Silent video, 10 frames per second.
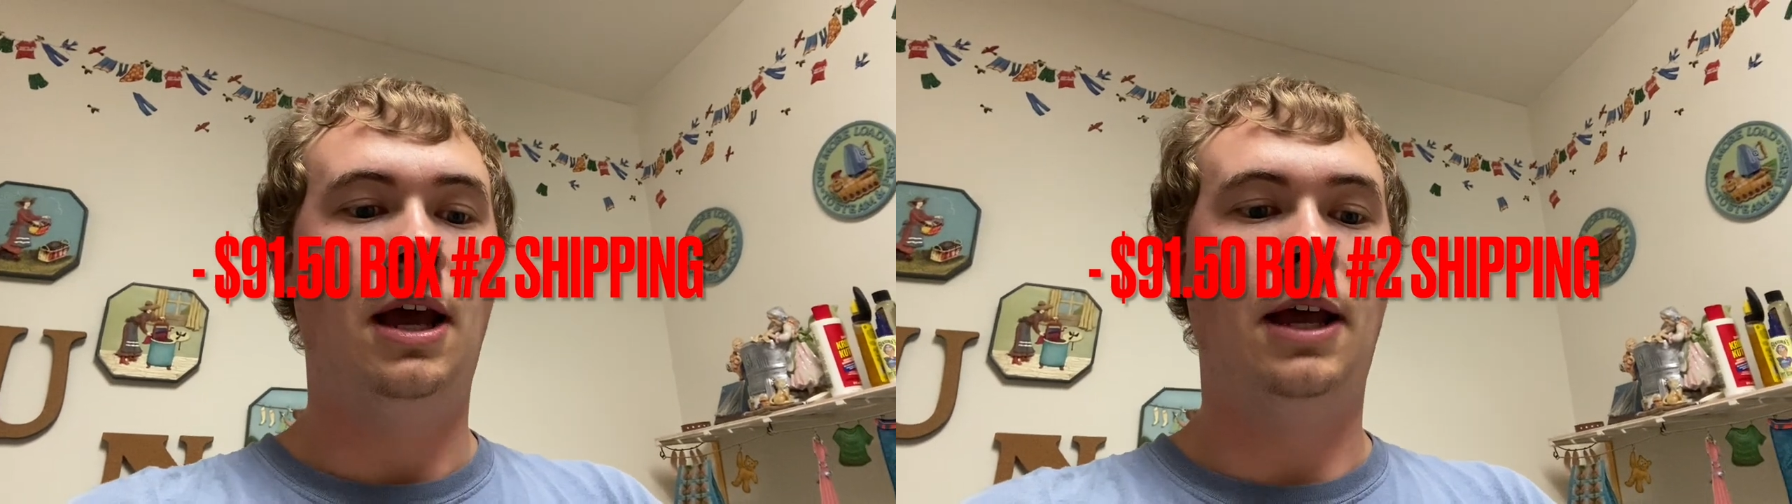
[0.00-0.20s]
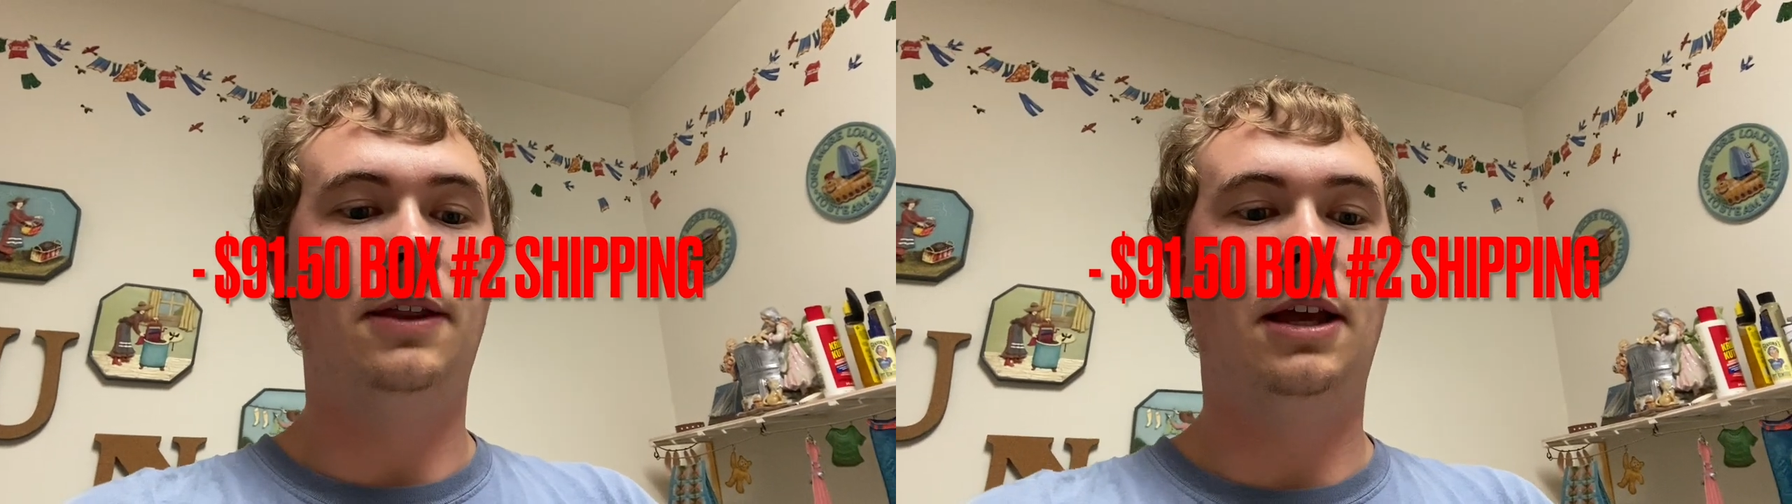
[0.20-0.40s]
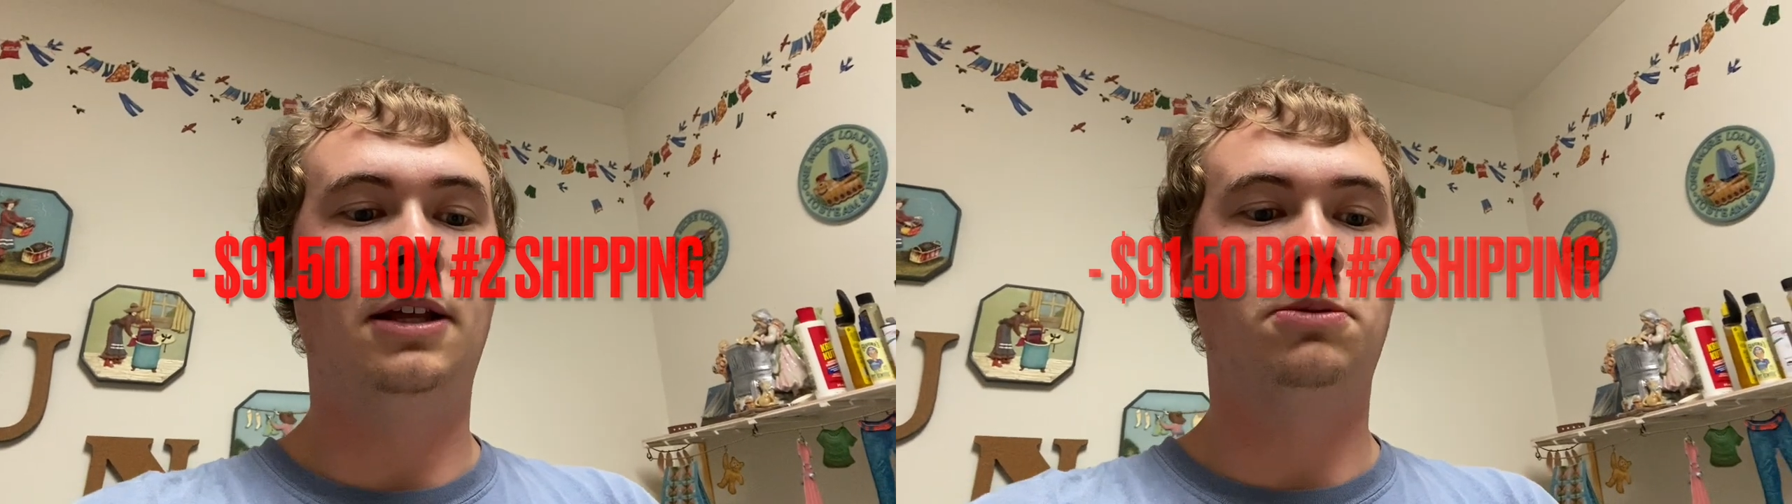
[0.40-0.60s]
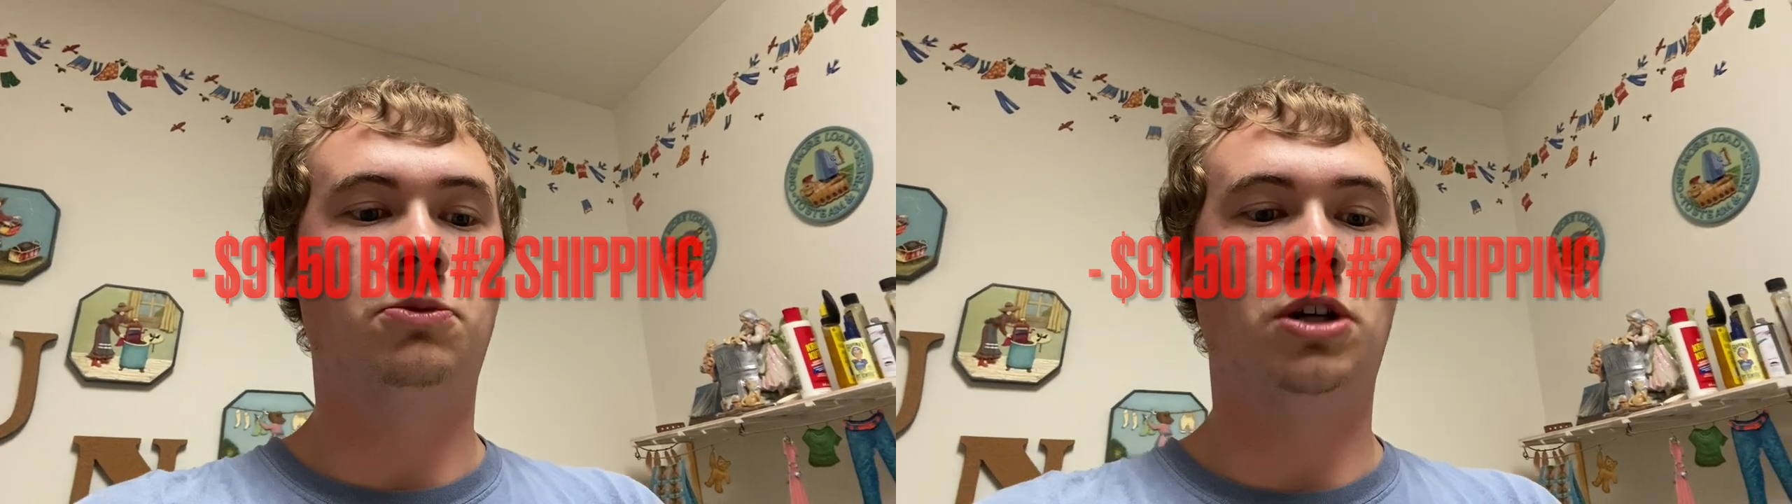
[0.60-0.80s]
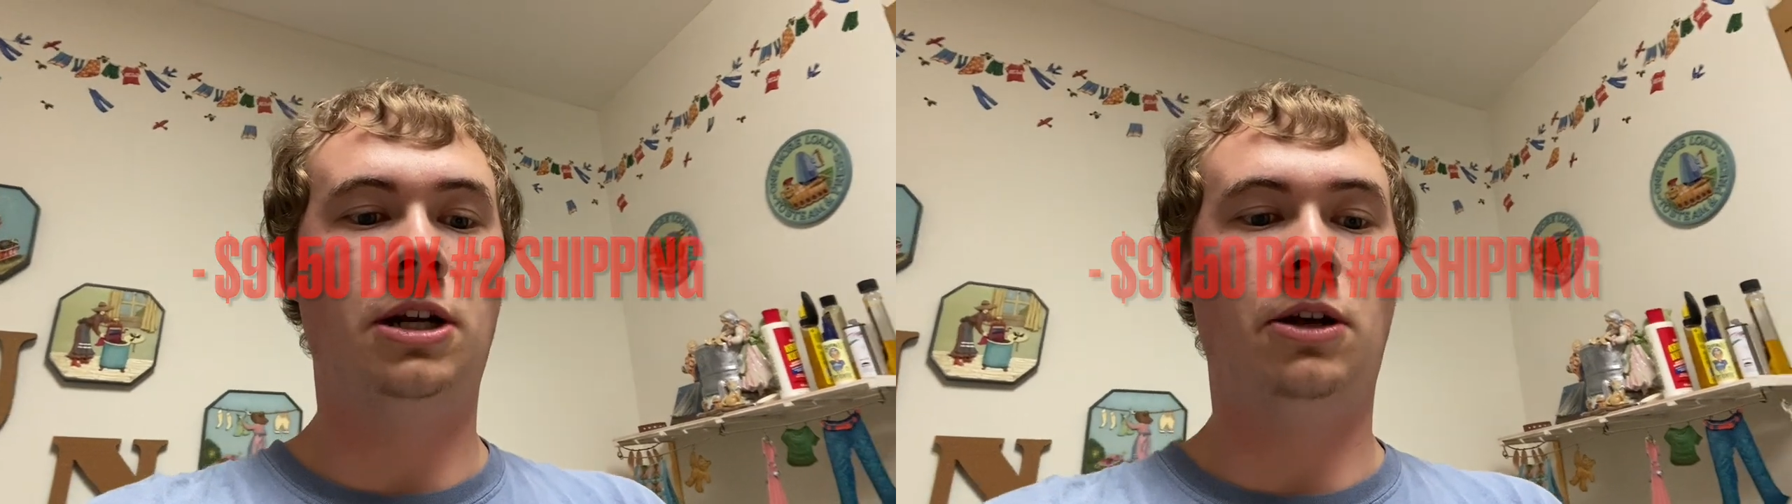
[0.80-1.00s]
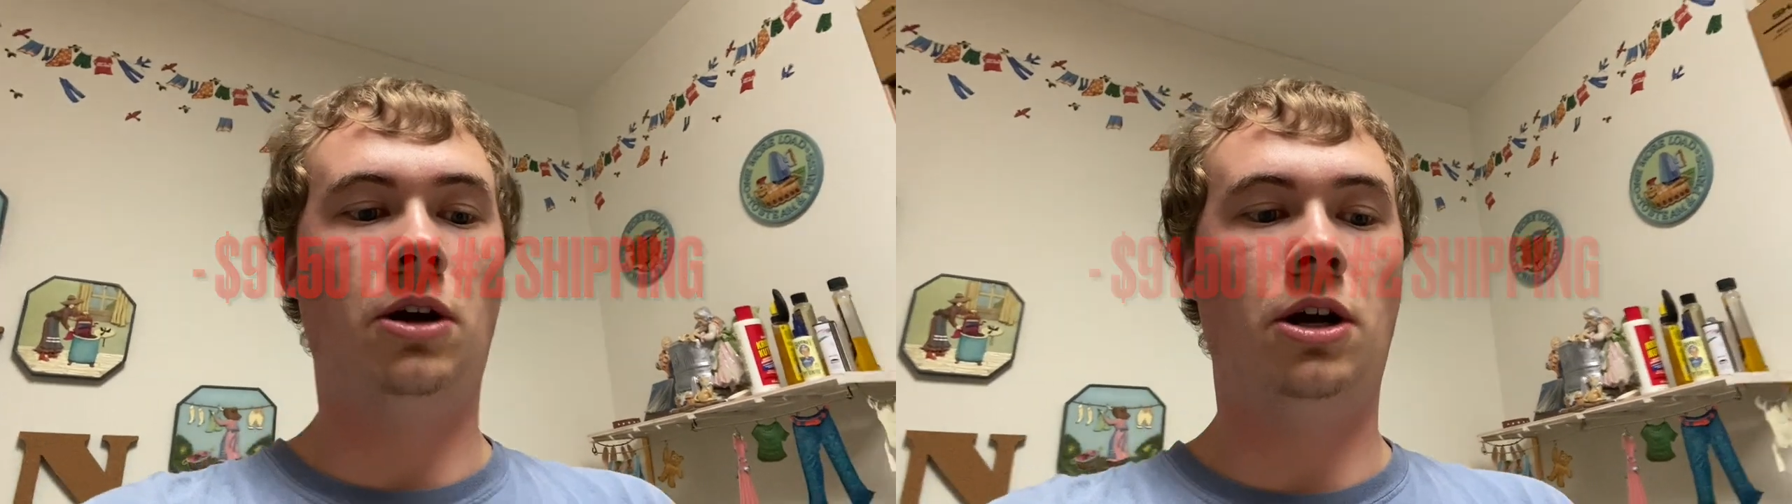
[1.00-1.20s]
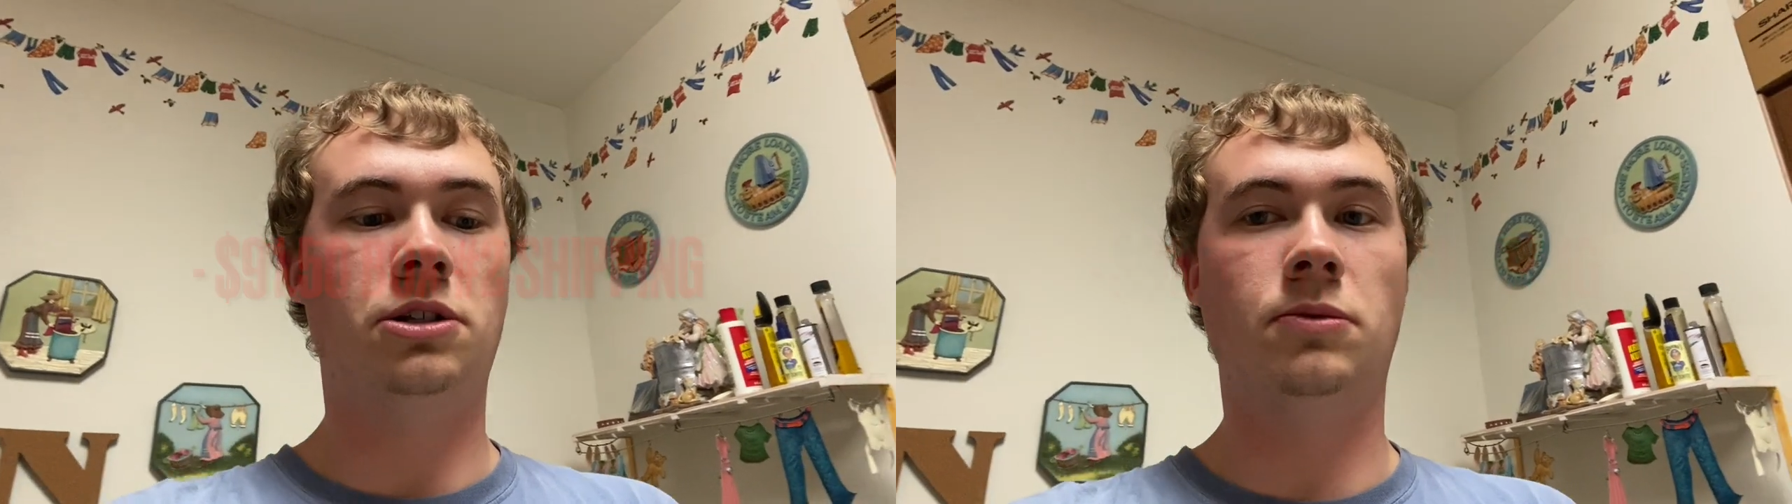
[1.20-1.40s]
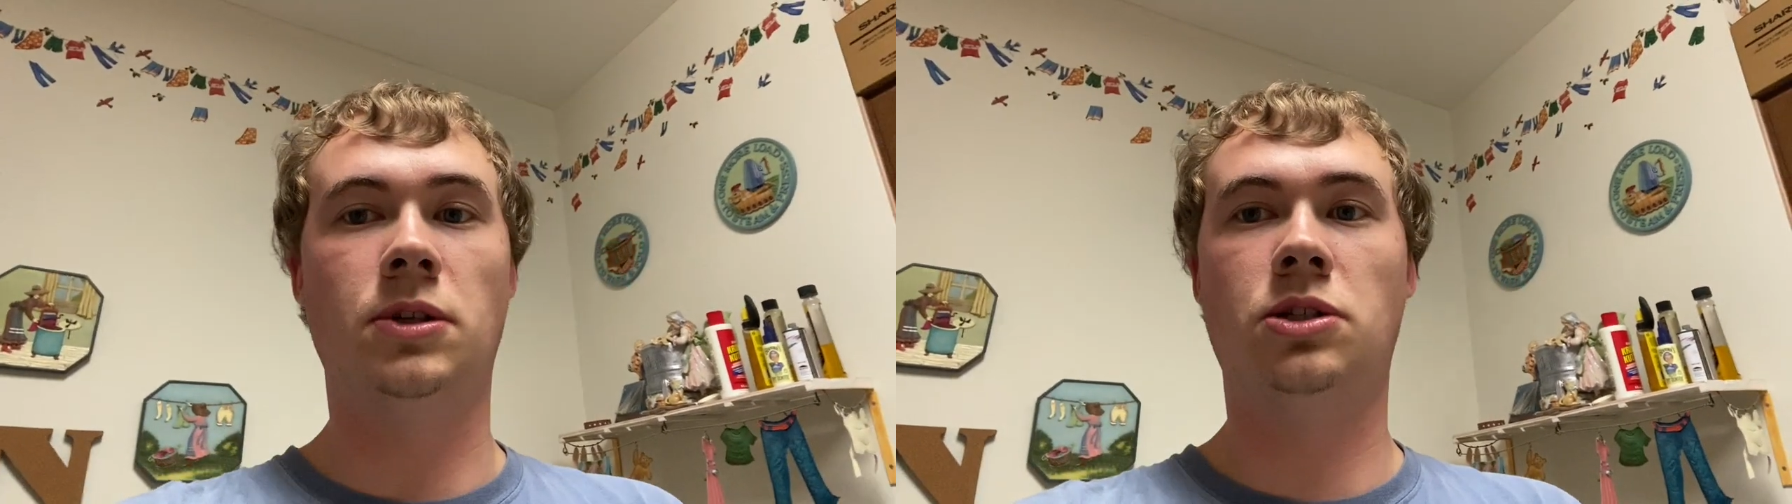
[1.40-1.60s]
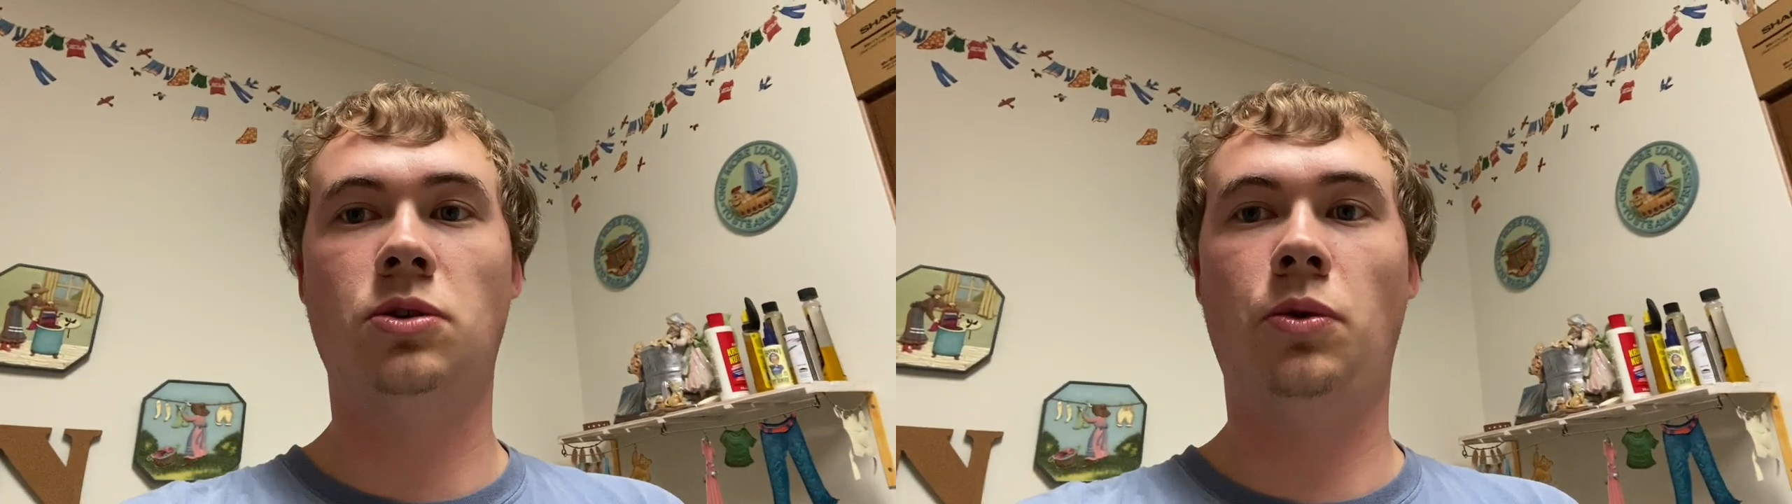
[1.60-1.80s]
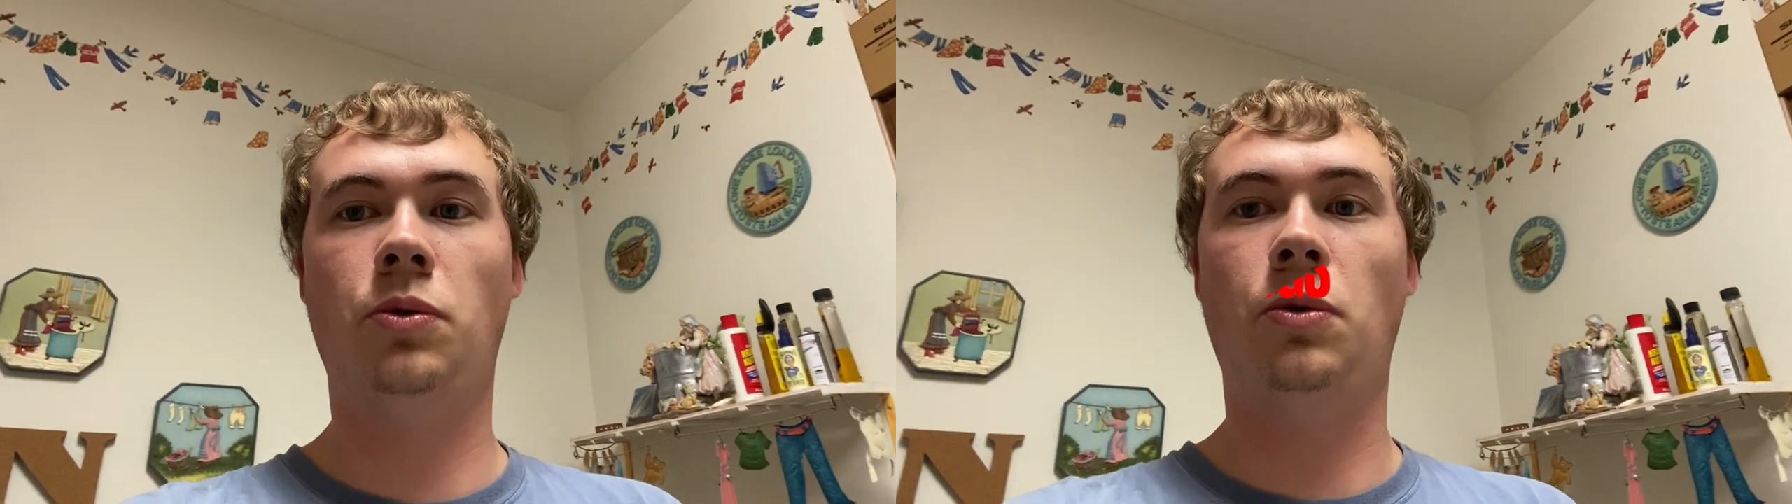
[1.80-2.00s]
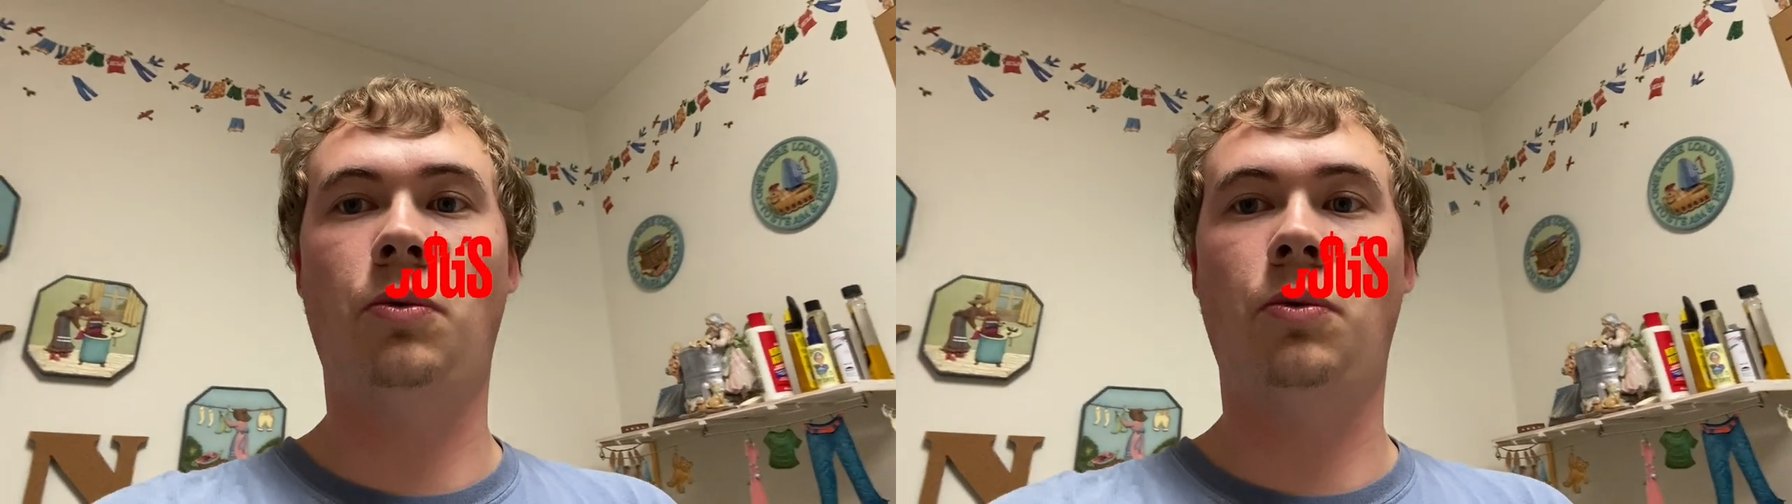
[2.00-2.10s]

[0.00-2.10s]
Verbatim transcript: And then subtract out cost of goods sold,